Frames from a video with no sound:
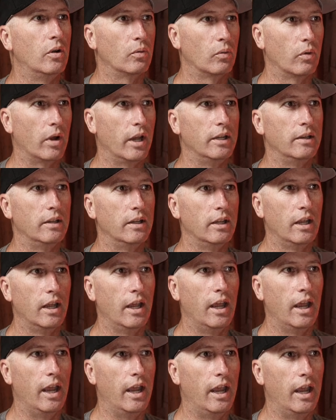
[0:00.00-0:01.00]
right?
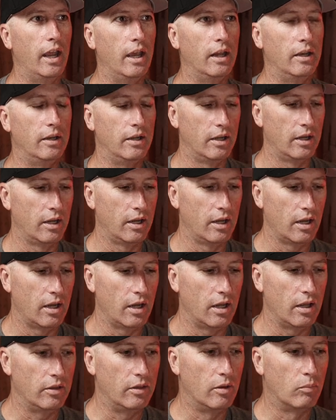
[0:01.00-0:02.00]
And
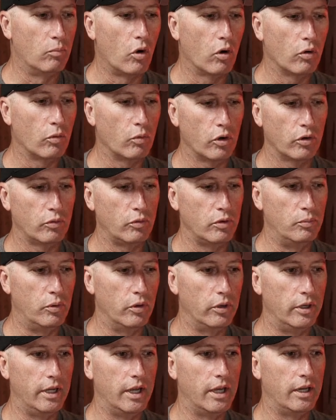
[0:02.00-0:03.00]
the more work we
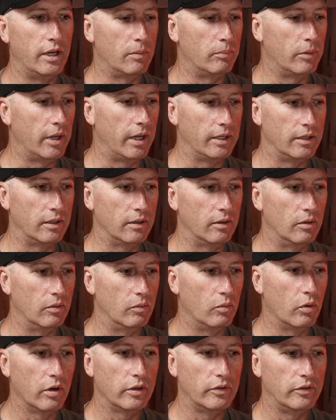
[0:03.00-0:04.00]
put in, I'm like,
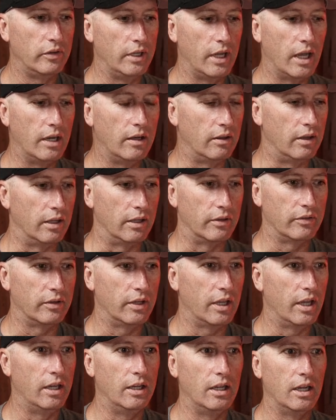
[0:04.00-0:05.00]
where is the end of this?
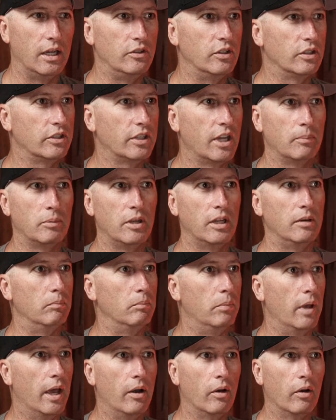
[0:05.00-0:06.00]
And it just kept getting
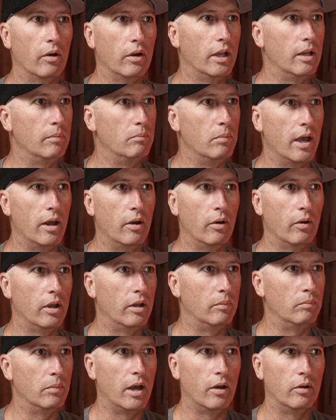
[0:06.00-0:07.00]
better and better
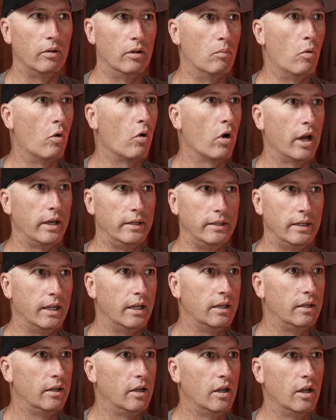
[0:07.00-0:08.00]
and better. And the more I
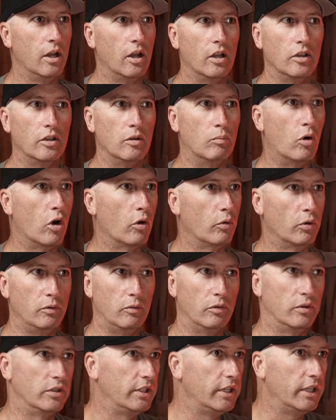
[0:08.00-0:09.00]
did, the more we
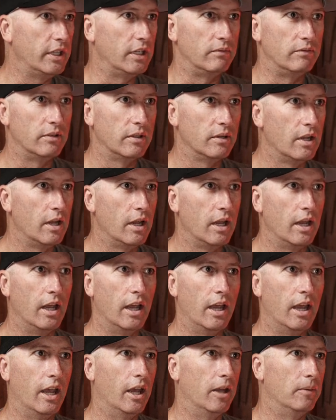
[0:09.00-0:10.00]
received.
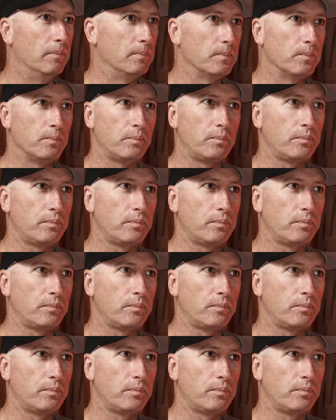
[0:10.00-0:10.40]
And